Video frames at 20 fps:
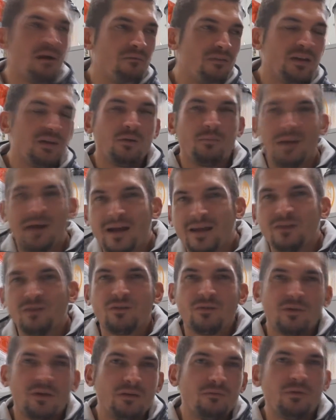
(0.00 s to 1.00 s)
video, my
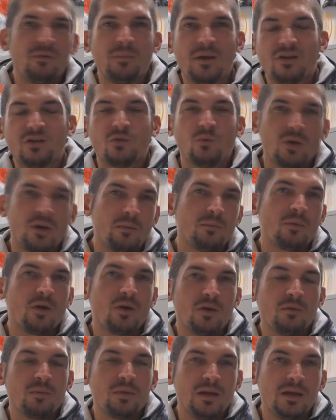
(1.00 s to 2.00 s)
information, what I'm
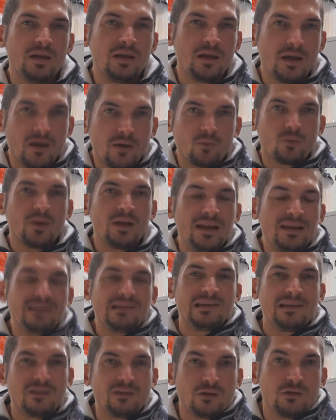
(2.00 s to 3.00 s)
going to be
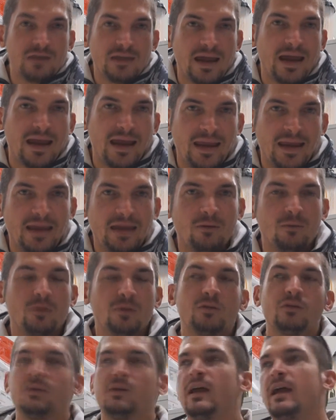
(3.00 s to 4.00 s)
releasing today.
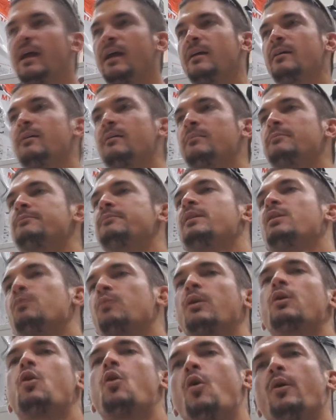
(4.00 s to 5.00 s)
Well, today, I'm
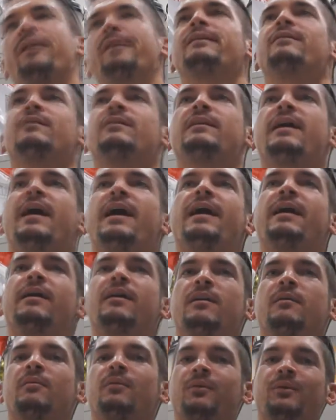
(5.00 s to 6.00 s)
recording today,
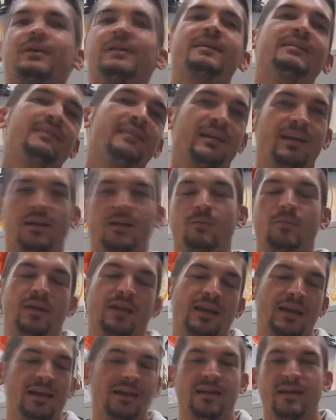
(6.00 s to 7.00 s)
going to be releasing a little
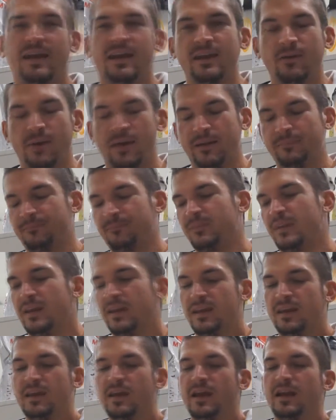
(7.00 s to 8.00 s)
bit later. Anyway,
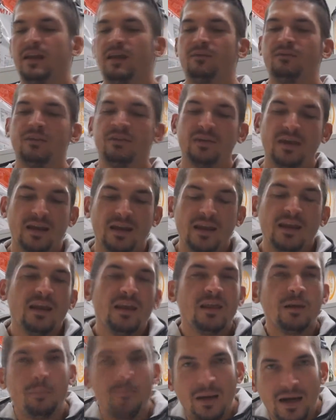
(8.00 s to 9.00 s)
enough of that.
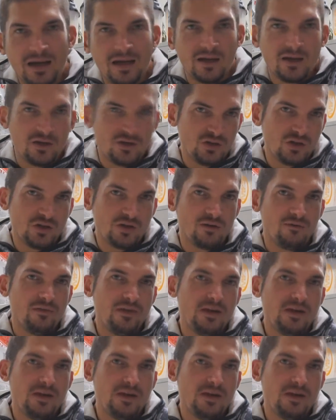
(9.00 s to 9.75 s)
The biological